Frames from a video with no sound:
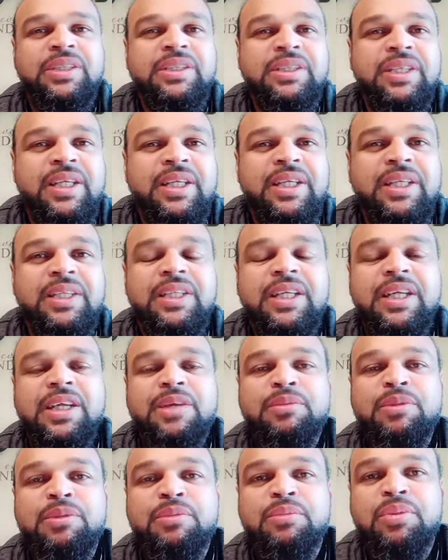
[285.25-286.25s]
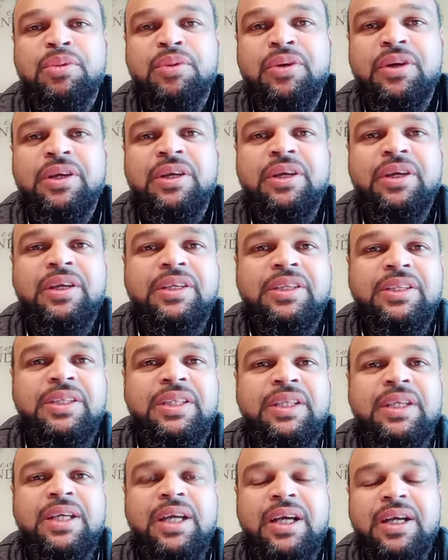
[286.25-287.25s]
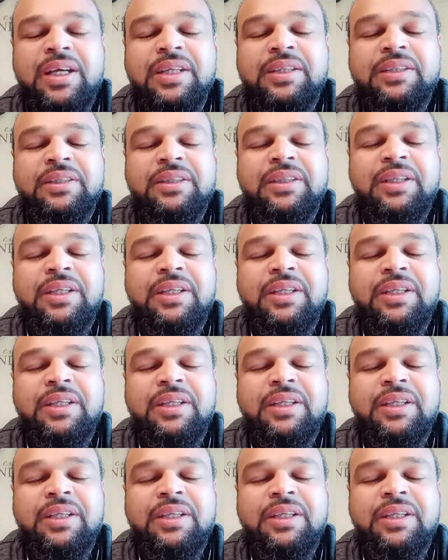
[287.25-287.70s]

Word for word: take it to Him in prayer. Say, God,